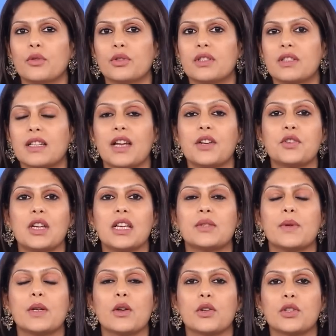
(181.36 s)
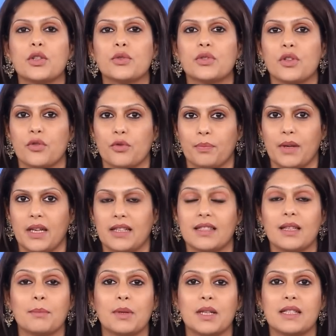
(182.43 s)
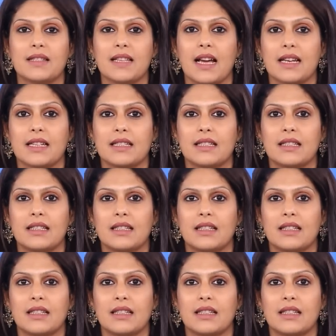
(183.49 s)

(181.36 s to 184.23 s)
goods, countries will not use the rupee. Simple as that.